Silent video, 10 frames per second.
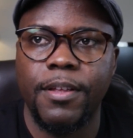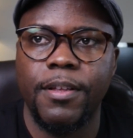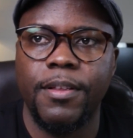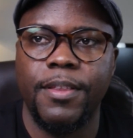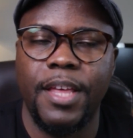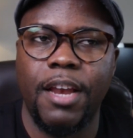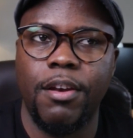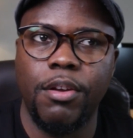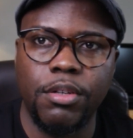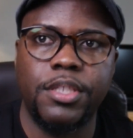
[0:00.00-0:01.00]
they are
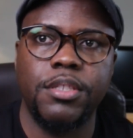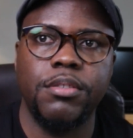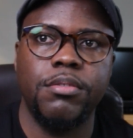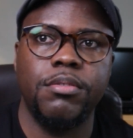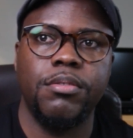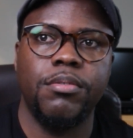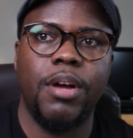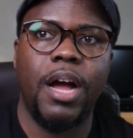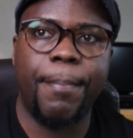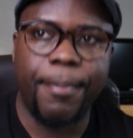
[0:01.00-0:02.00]
not
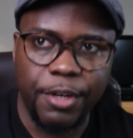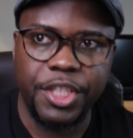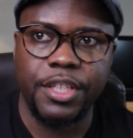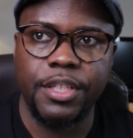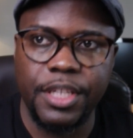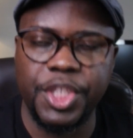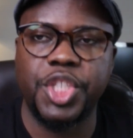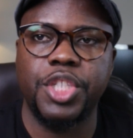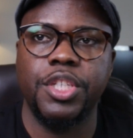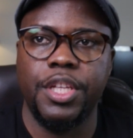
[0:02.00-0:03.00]
approaching
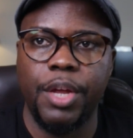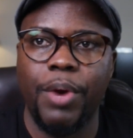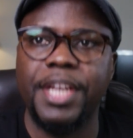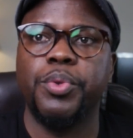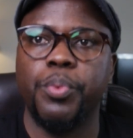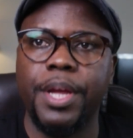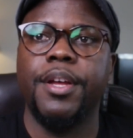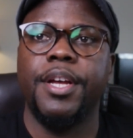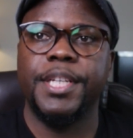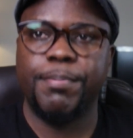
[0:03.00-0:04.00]
this in the right way,
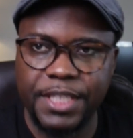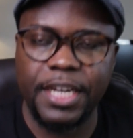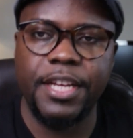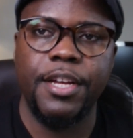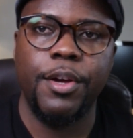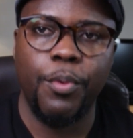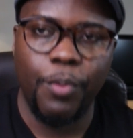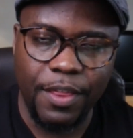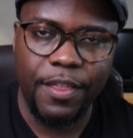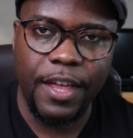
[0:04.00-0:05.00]
especially
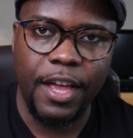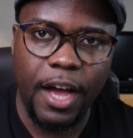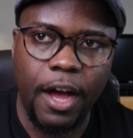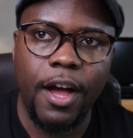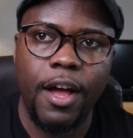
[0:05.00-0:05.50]
when they are